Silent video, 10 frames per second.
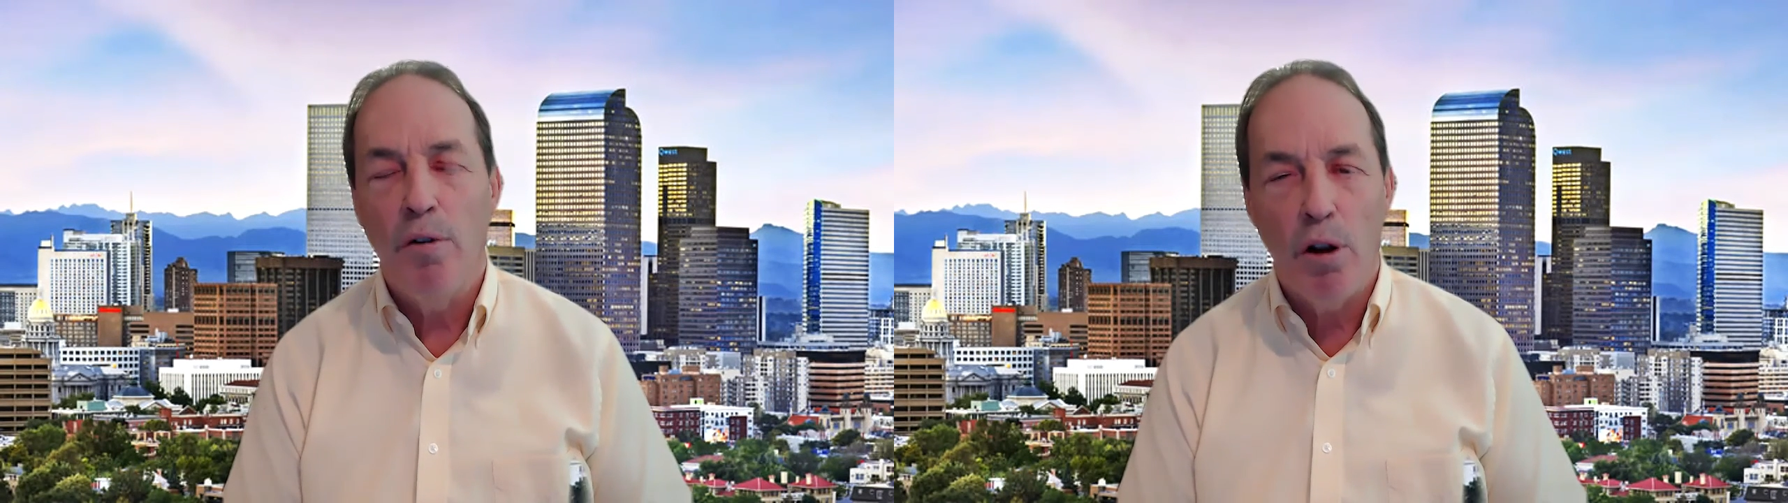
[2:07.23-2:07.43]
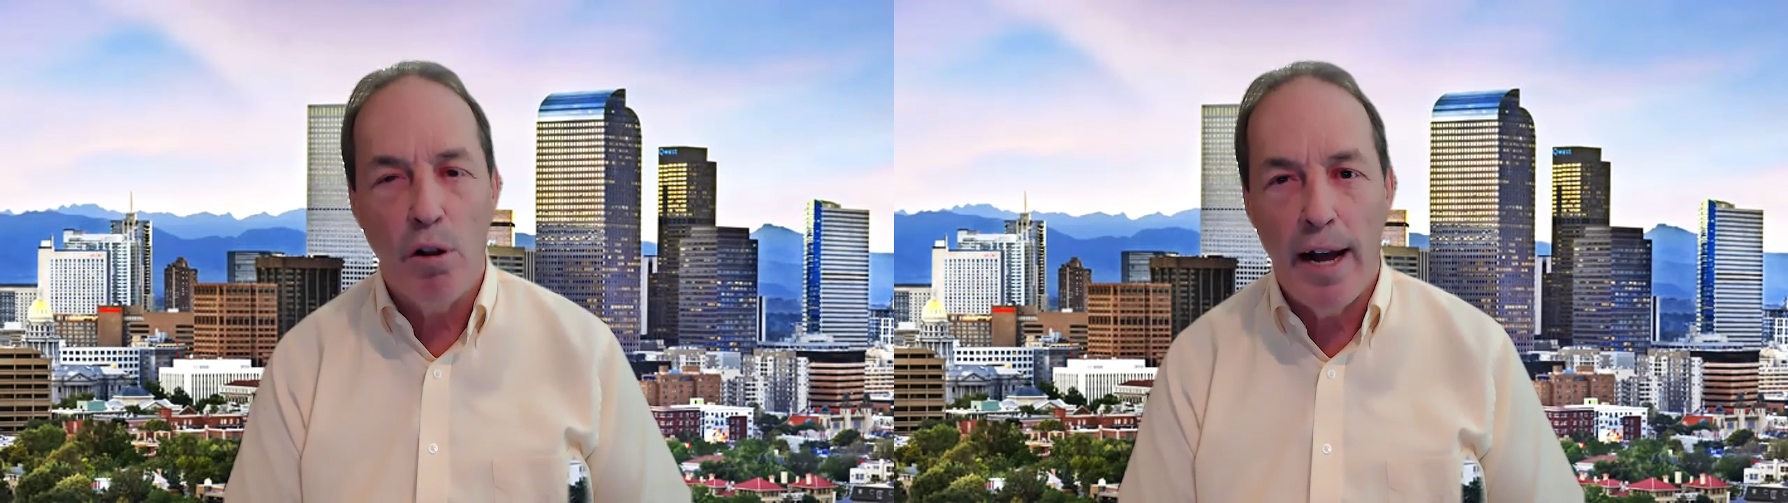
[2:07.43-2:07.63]

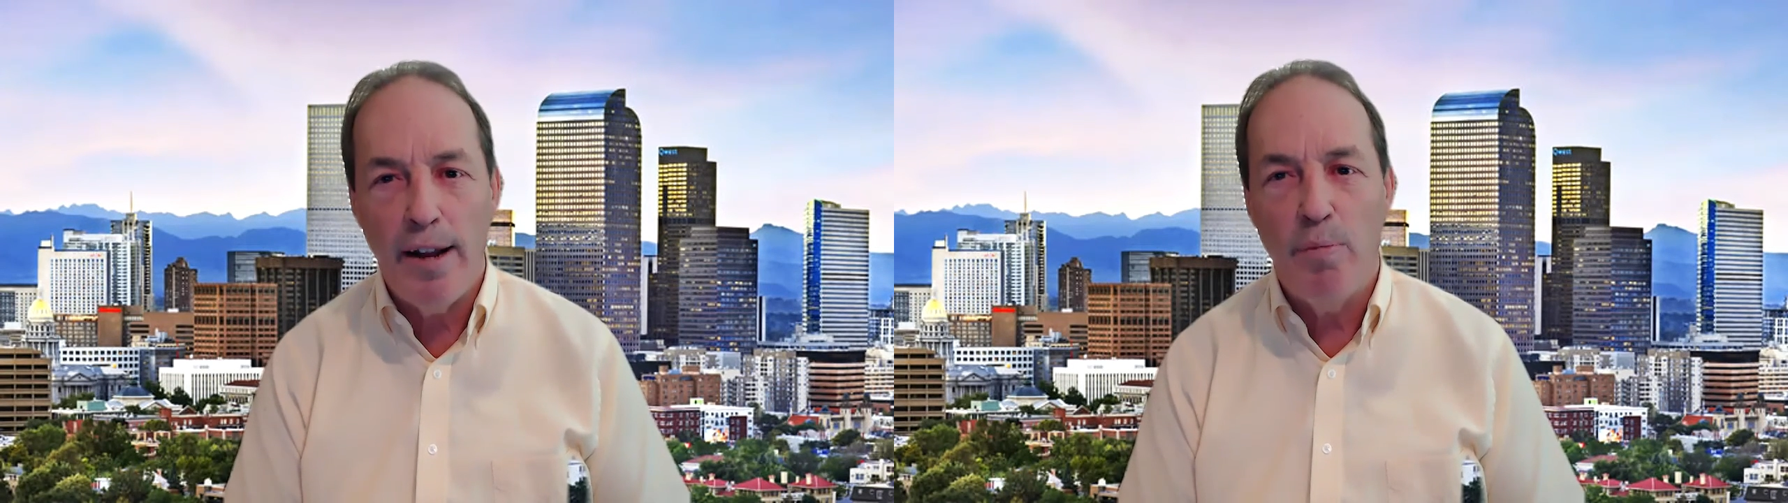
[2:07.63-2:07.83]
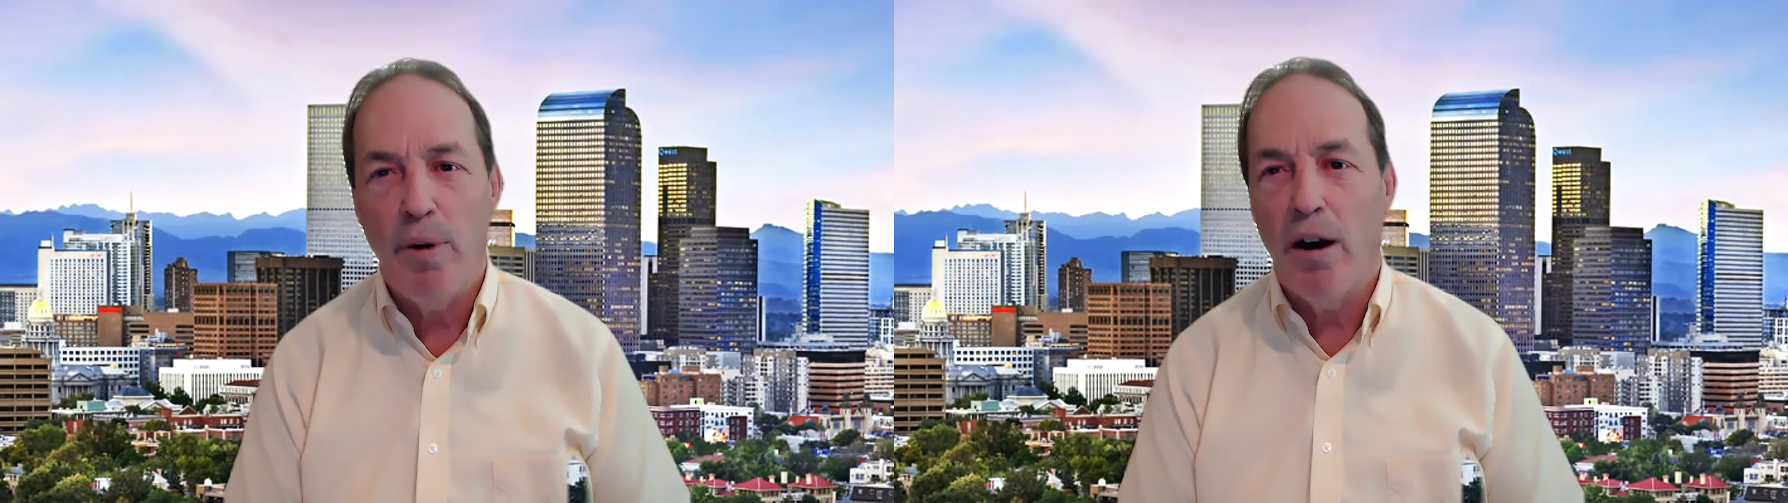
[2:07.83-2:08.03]
We're
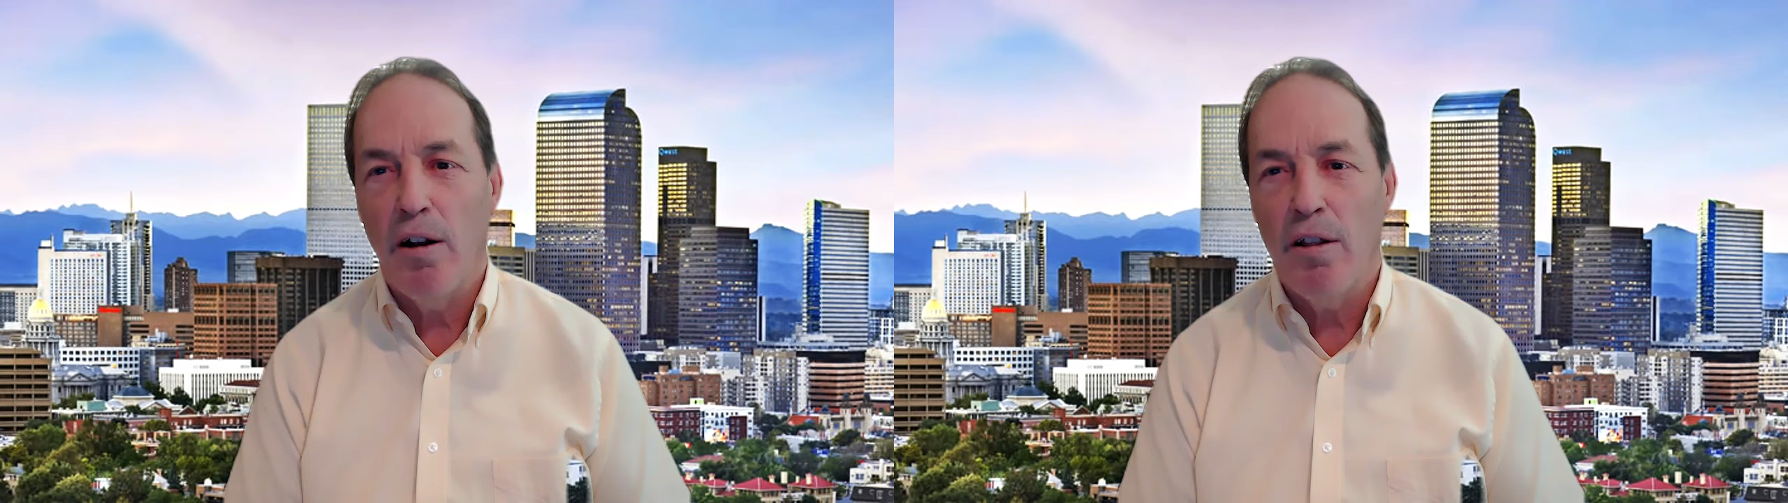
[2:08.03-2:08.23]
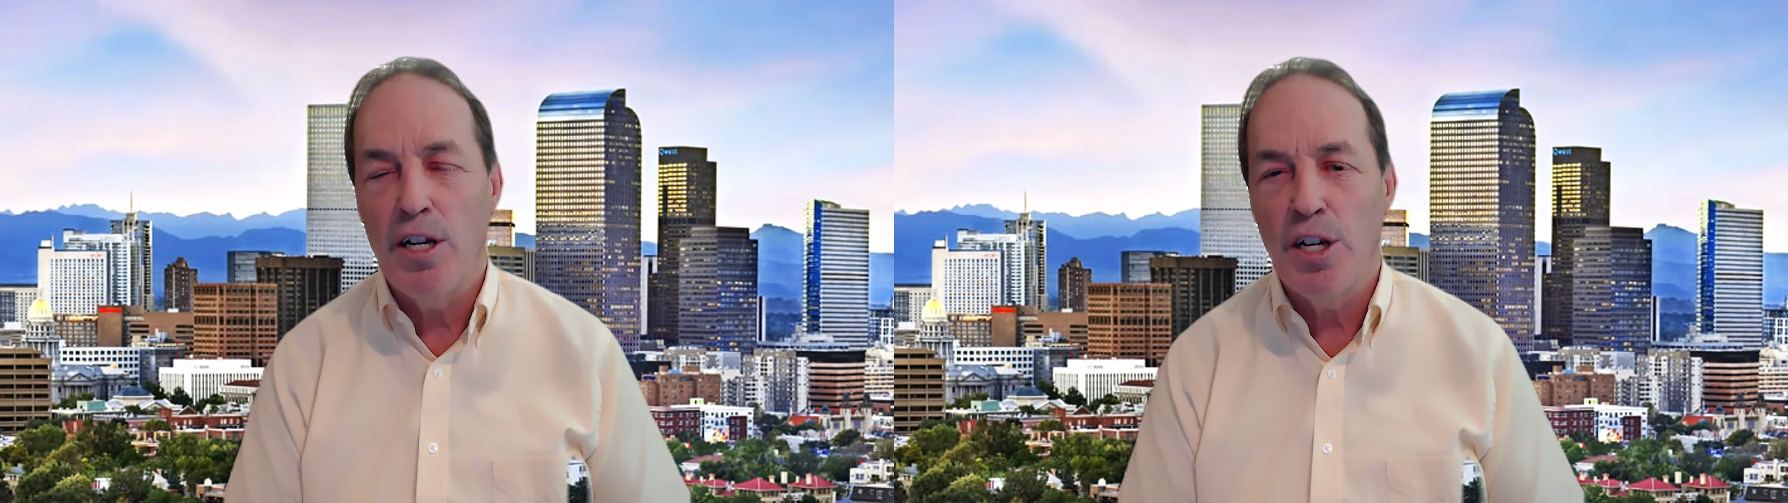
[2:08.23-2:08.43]
glad you're
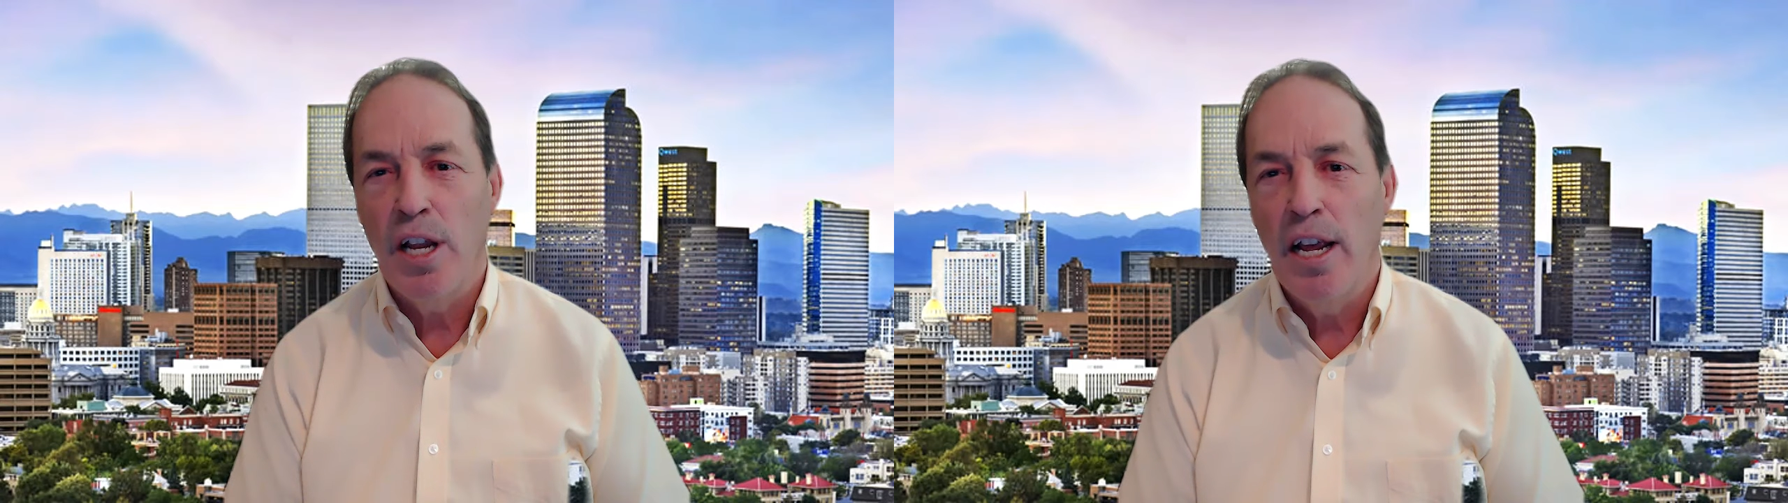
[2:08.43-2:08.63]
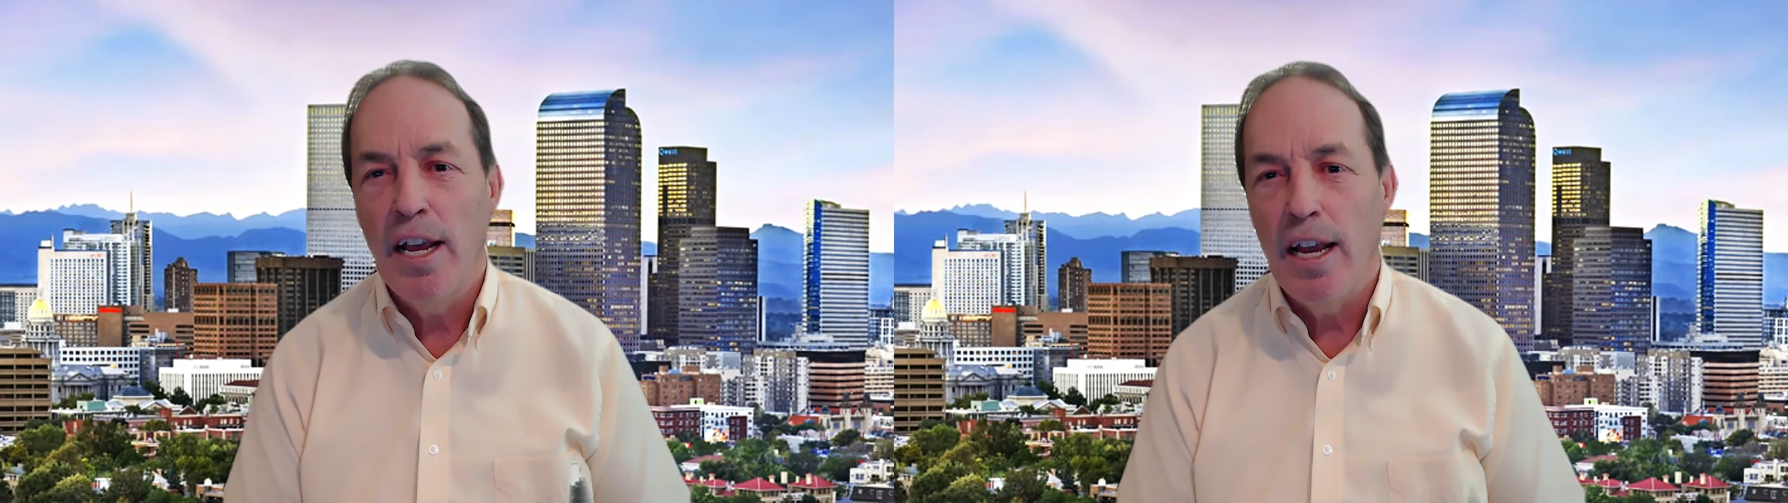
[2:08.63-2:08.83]
part of this.